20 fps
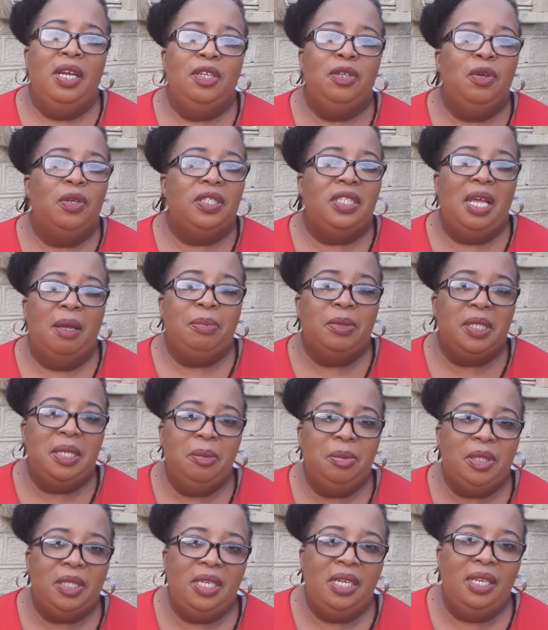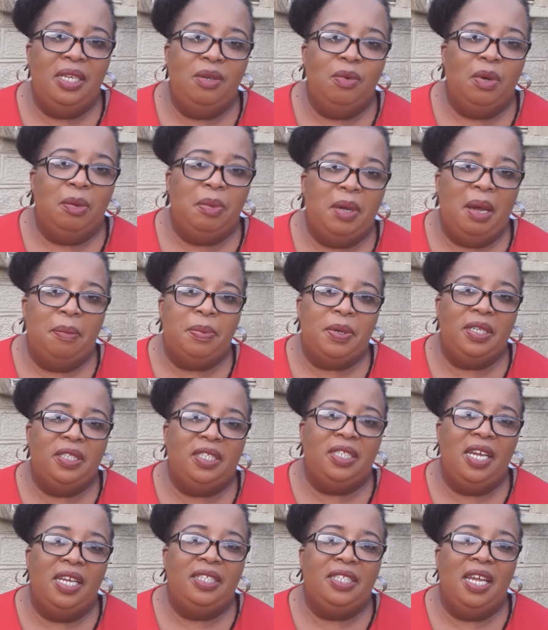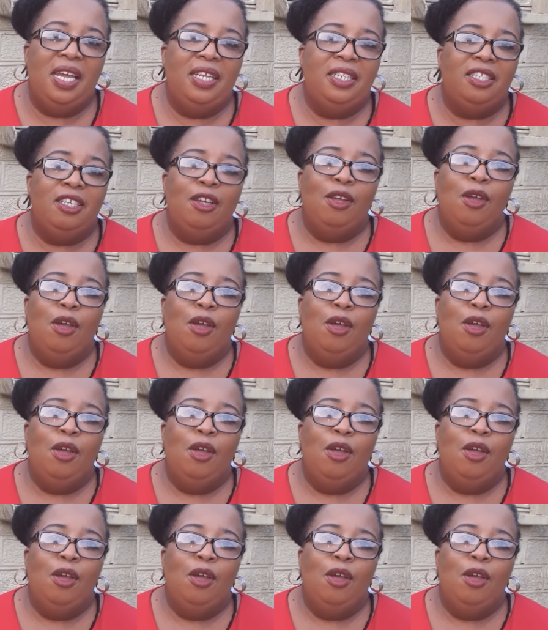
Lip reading: your subscription will be appreciated.